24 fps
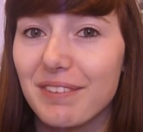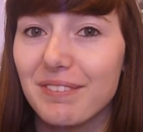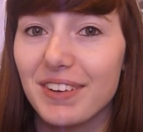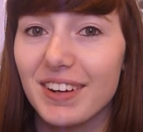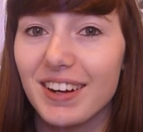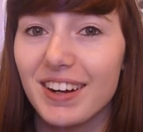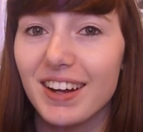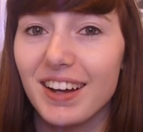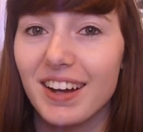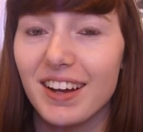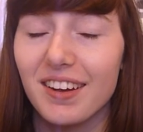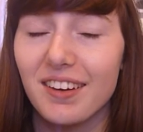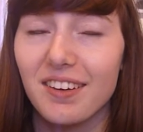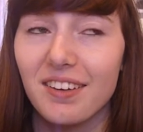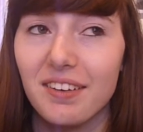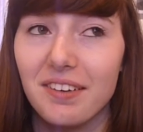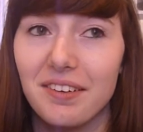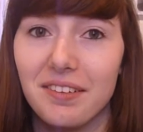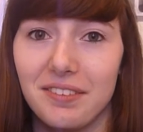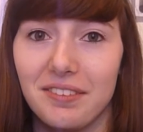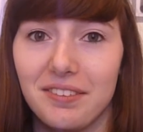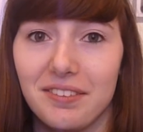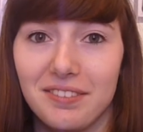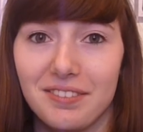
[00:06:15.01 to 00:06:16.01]
And we were like,
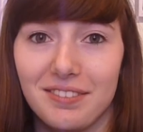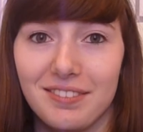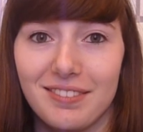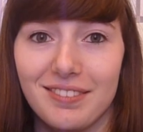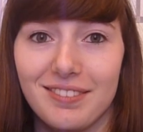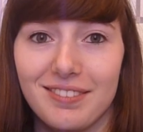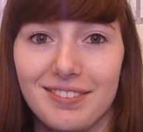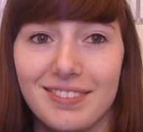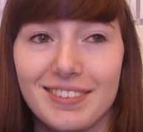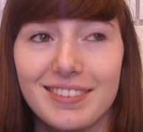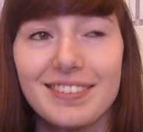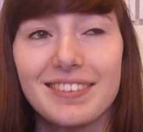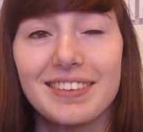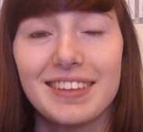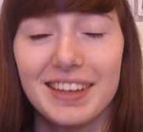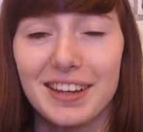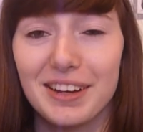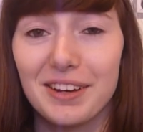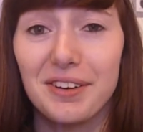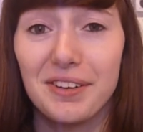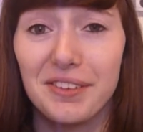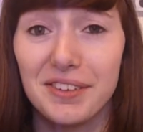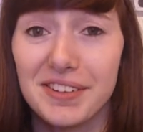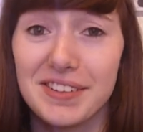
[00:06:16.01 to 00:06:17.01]
oh
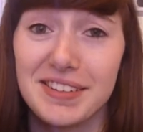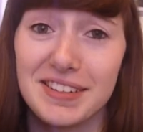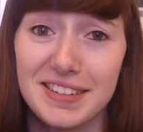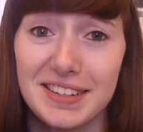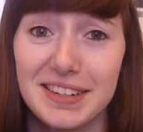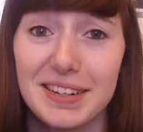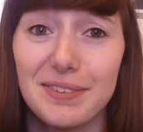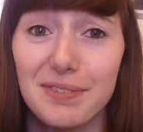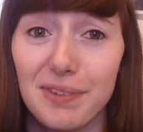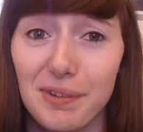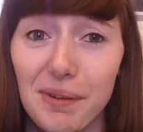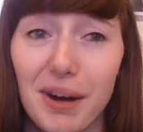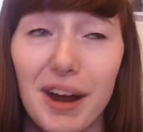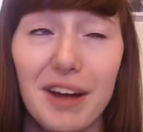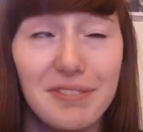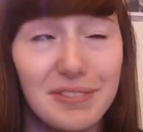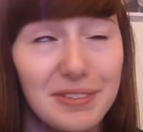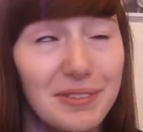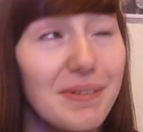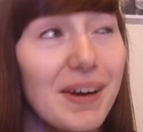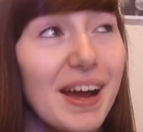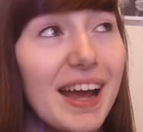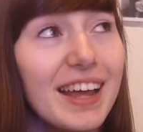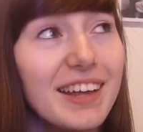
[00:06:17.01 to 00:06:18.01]
yeah, of course it's going to be
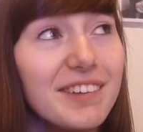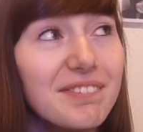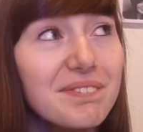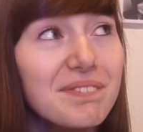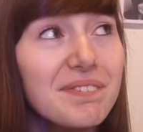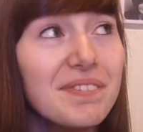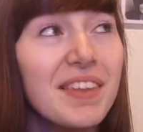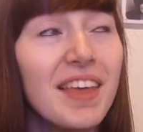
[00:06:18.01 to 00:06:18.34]
wiped away.